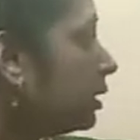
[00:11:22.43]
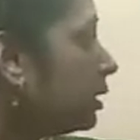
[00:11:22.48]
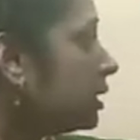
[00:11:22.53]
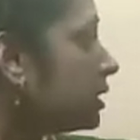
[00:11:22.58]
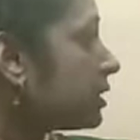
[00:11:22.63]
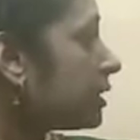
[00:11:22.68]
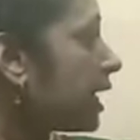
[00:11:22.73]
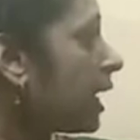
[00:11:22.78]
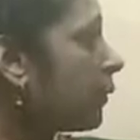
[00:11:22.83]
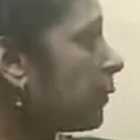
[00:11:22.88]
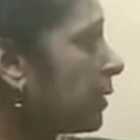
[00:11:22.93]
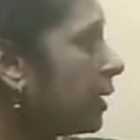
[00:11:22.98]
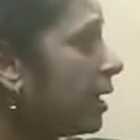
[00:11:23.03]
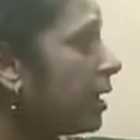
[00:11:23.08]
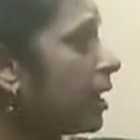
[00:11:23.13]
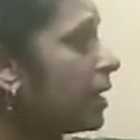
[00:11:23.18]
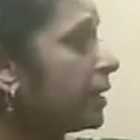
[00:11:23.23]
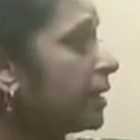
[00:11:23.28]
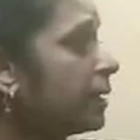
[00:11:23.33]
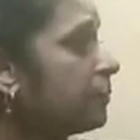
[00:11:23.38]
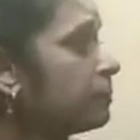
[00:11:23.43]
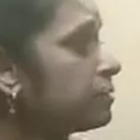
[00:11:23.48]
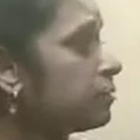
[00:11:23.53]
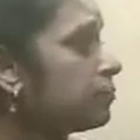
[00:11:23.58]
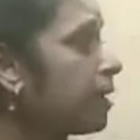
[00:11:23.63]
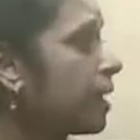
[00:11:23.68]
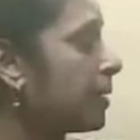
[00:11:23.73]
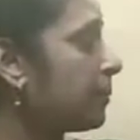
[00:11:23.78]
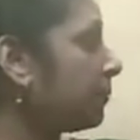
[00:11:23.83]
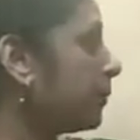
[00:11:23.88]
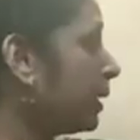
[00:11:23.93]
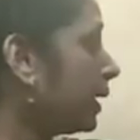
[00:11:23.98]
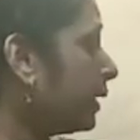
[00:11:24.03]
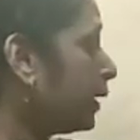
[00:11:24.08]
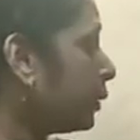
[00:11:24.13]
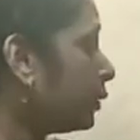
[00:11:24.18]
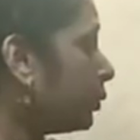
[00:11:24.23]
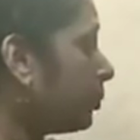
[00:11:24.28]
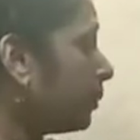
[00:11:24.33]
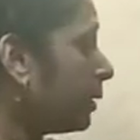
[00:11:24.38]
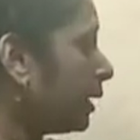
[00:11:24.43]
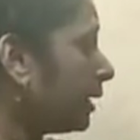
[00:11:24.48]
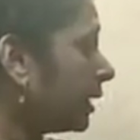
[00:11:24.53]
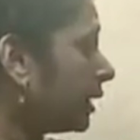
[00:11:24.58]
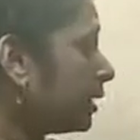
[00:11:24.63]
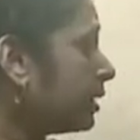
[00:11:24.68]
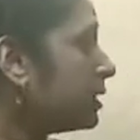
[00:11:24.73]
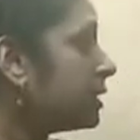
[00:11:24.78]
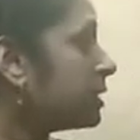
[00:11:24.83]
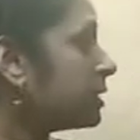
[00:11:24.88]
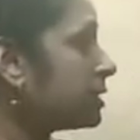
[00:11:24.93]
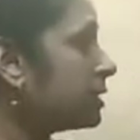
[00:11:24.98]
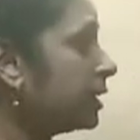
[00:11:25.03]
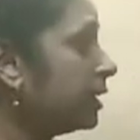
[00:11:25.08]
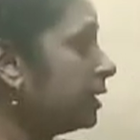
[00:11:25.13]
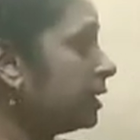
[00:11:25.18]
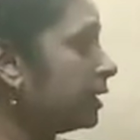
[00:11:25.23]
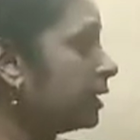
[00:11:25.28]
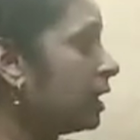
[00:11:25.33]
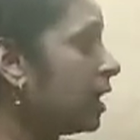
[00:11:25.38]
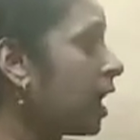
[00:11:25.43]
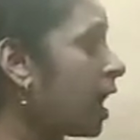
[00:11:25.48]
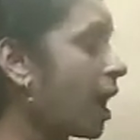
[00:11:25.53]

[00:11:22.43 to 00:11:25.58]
Several attempts were made to make silk